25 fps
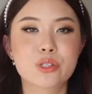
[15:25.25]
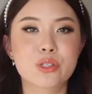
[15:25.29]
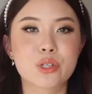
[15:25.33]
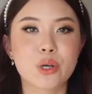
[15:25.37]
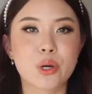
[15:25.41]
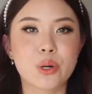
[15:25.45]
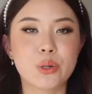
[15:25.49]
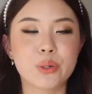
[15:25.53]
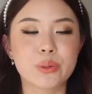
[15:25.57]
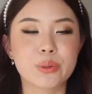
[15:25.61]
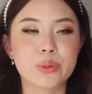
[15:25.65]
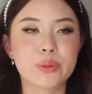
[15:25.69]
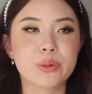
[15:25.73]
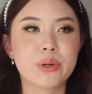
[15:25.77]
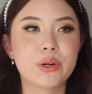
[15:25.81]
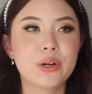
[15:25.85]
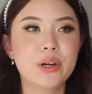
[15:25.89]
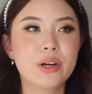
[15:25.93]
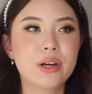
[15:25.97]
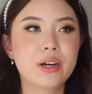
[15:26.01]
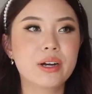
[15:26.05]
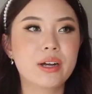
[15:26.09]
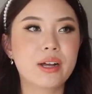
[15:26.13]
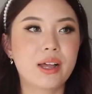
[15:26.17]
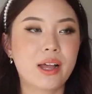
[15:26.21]
So
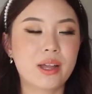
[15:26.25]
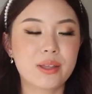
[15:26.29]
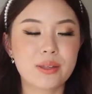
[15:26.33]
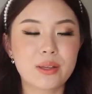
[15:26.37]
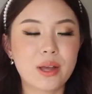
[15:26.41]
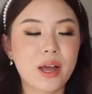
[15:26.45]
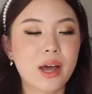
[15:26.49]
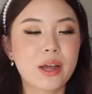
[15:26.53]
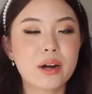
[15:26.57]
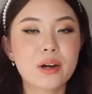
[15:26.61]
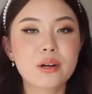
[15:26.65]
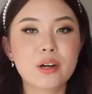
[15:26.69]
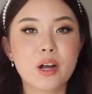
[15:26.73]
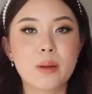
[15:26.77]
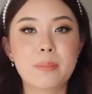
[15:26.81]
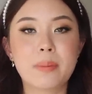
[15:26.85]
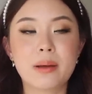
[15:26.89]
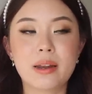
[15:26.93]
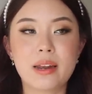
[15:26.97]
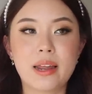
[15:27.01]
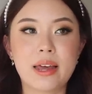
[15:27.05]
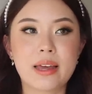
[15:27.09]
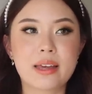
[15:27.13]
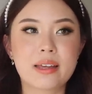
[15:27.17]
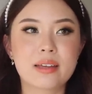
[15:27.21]
I don't know,
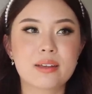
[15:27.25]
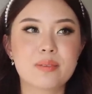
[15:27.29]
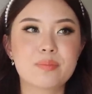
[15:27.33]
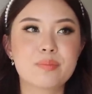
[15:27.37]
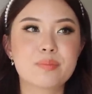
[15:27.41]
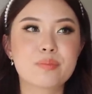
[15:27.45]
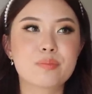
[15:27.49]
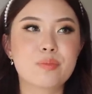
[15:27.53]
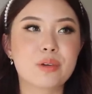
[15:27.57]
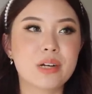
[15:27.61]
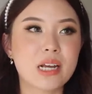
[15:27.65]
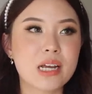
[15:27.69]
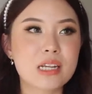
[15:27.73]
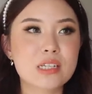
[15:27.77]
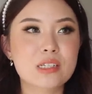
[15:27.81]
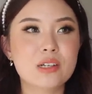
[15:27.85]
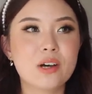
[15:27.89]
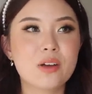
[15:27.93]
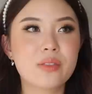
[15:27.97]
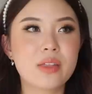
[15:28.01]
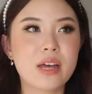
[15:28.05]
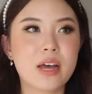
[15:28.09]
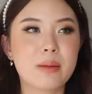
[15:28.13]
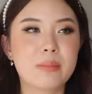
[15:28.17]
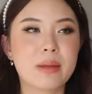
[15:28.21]
but like when I
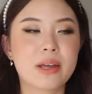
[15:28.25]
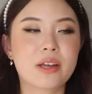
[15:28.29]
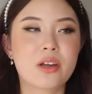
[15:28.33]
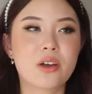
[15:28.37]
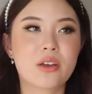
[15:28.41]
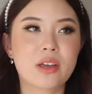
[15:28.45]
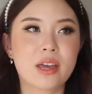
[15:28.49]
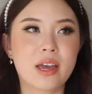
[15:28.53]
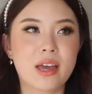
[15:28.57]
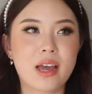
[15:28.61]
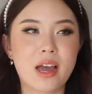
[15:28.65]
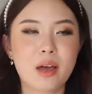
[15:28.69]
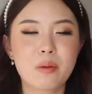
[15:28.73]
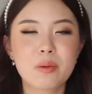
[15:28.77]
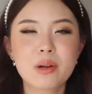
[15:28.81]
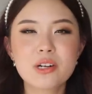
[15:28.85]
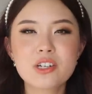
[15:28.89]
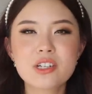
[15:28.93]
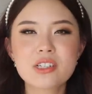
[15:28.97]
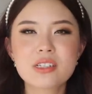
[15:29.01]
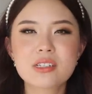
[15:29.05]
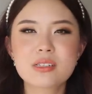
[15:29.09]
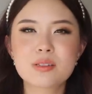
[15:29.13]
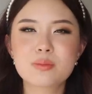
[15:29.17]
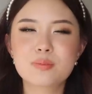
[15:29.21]
saw that, I'm like, okay, I
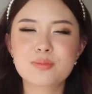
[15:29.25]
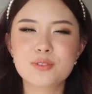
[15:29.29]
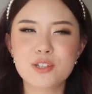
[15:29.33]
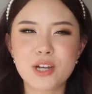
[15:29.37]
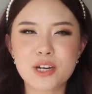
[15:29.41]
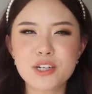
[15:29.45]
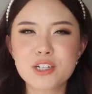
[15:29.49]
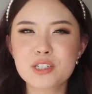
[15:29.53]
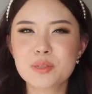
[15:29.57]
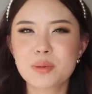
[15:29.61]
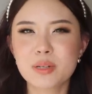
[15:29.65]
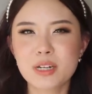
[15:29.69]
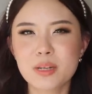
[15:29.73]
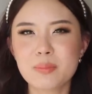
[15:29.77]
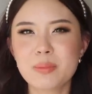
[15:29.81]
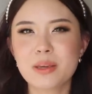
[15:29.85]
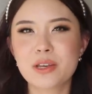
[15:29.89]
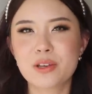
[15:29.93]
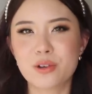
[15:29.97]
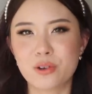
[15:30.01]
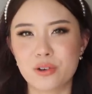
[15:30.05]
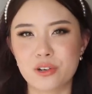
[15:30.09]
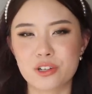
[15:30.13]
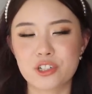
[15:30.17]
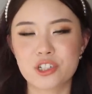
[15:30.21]
just want to
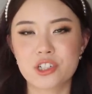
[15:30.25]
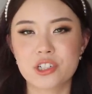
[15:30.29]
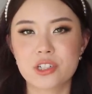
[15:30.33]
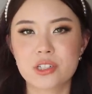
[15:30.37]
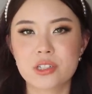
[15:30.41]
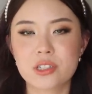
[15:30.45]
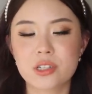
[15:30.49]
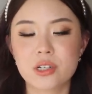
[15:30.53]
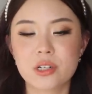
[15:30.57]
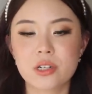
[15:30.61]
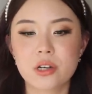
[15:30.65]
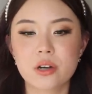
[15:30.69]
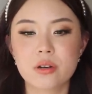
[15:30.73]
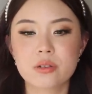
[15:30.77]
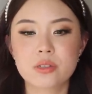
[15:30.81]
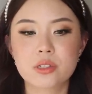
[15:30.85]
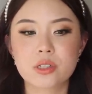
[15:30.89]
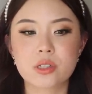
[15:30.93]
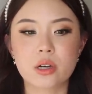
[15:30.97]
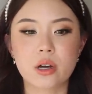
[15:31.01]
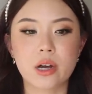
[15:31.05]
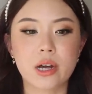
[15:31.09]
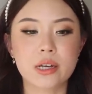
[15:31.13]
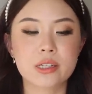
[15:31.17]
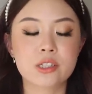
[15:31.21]
be cautious, you know?
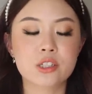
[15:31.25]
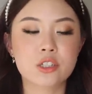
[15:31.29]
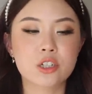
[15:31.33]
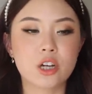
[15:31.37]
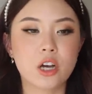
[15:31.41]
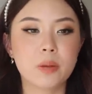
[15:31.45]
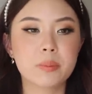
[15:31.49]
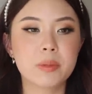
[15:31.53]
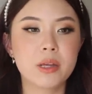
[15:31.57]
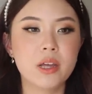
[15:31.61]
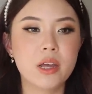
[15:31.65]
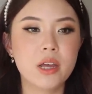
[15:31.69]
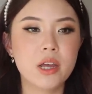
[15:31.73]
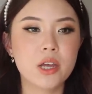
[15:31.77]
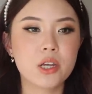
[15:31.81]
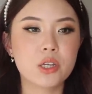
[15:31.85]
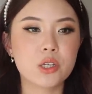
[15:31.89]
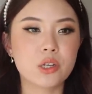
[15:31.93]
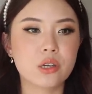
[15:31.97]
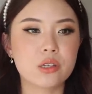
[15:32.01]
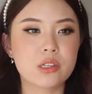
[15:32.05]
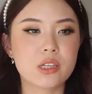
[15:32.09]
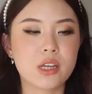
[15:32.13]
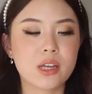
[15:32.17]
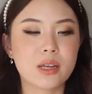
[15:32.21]
So I stopped
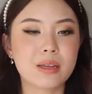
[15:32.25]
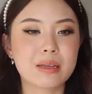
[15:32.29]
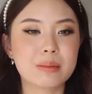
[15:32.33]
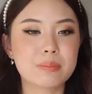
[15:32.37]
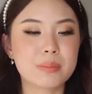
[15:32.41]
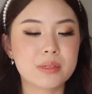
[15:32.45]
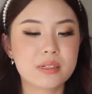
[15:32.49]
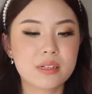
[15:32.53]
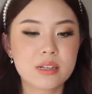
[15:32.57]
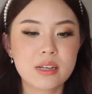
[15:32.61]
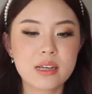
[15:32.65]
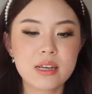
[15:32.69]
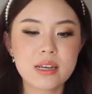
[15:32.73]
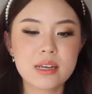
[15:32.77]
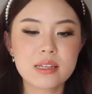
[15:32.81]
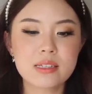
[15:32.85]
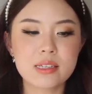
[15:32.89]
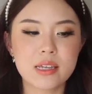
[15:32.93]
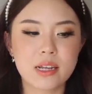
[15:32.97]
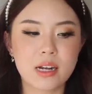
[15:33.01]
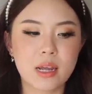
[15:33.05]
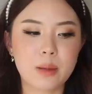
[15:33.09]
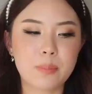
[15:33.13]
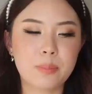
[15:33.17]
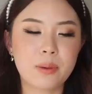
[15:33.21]
using Petite
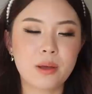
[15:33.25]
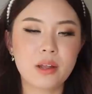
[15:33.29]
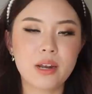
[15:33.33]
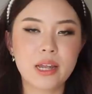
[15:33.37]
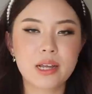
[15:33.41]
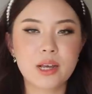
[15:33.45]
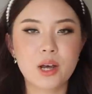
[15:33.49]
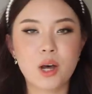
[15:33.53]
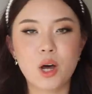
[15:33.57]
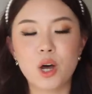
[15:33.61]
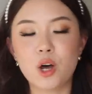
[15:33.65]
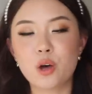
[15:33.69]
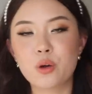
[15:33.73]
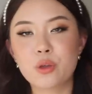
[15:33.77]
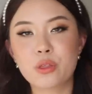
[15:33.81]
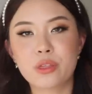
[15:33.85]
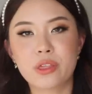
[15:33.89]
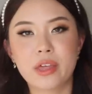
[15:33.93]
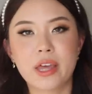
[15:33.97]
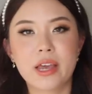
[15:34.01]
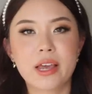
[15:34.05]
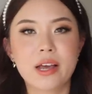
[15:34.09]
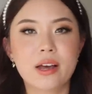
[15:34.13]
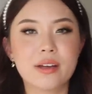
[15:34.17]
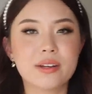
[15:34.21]
and I put like a whole
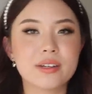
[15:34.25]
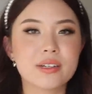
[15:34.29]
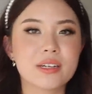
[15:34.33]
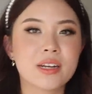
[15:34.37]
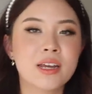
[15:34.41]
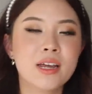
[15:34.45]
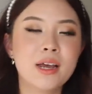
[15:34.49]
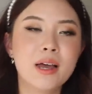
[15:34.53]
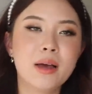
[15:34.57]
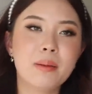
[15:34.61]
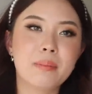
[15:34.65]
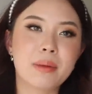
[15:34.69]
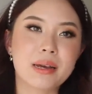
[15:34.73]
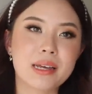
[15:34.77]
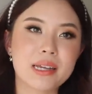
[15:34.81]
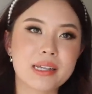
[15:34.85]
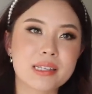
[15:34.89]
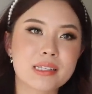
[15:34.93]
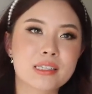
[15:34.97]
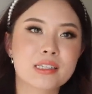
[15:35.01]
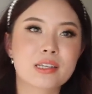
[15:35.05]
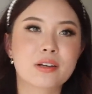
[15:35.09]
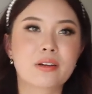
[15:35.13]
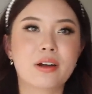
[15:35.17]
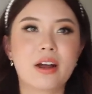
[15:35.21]
thing on my
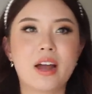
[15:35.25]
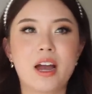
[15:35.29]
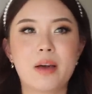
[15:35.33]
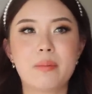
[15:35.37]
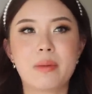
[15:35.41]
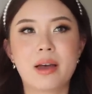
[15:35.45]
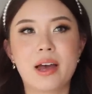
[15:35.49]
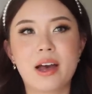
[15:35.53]
Instagram.